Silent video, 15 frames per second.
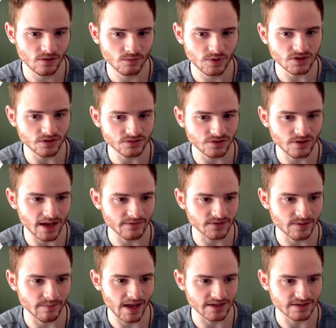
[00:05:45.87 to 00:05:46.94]
which also have
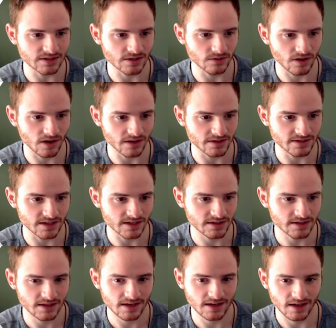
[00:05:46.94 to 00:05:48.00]
some SEO
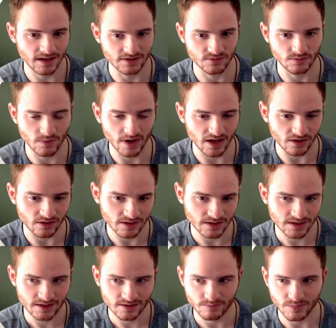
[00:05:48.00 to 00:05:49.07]
content as well.
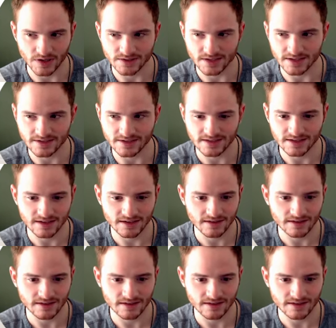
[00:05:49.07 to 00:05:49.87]
But since